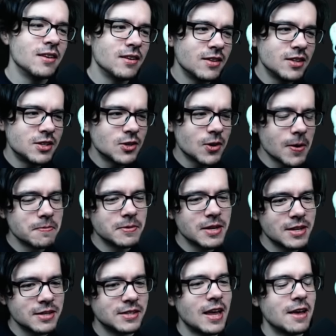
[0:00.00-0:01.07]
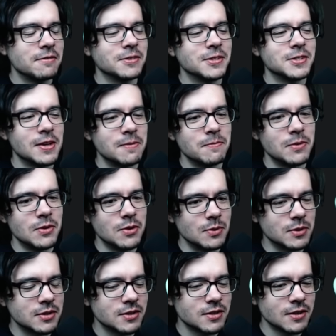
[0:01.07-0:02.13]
The charm does have some use.